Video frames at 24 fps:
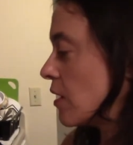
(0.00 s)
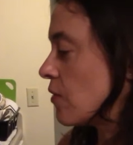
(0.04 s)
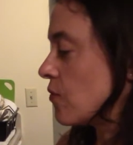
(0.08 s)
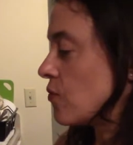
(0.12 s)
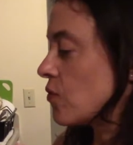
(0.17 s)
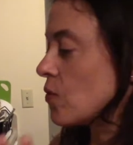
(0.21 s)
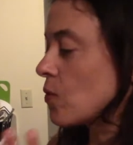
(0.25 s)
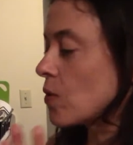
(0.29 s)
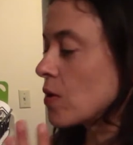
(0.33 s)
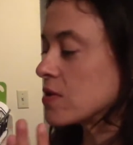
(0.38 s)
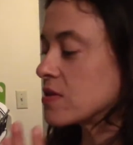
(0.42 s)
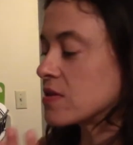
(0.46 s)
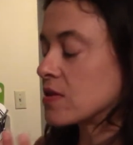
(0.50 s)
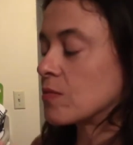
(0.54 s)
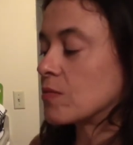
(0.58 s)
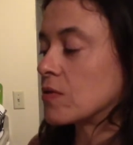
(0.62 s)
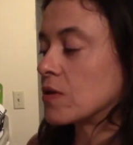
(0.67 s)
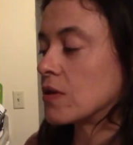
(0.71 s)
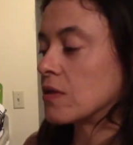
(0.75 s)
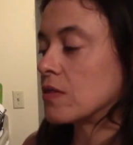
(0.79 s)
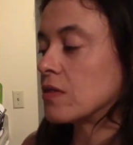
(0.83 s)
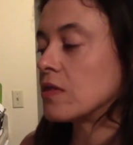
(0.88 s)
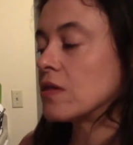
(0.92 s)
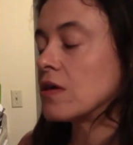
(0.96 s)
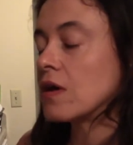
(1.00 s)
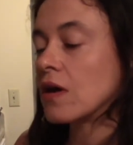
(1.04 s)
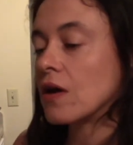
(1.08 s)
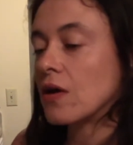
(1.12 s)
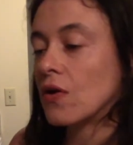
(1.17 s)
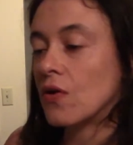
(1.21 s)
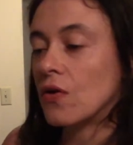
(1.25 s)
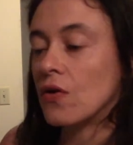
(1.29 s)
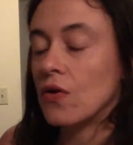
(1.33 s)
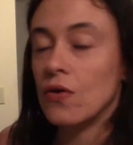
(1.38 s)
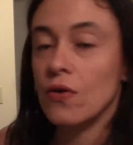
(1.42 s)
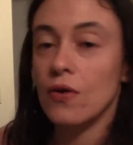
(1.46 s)
If you want something
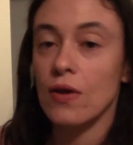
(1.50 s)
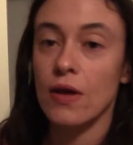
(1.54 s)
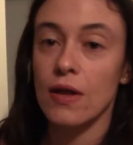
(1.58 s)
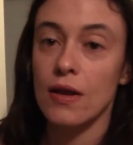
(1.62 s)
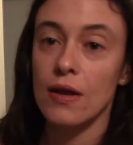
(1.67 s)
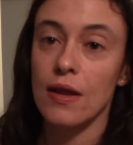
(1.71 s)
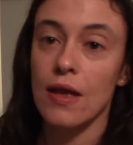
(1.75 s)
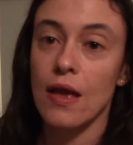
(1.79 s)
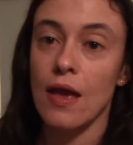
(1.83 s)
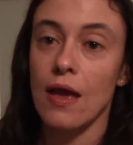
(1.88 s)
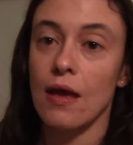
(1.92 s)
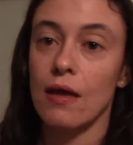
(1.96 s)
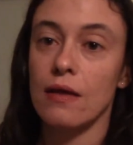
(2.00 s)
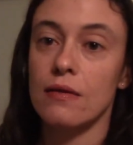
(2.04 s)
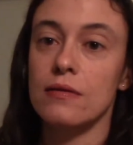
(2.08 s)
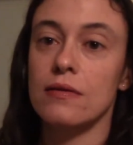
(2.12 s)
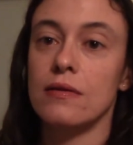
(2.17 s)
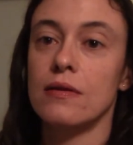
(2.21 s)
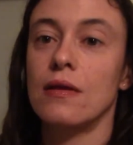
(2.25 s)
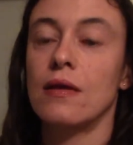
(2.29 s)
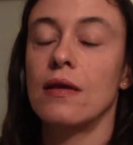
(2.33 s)
thicker, you can add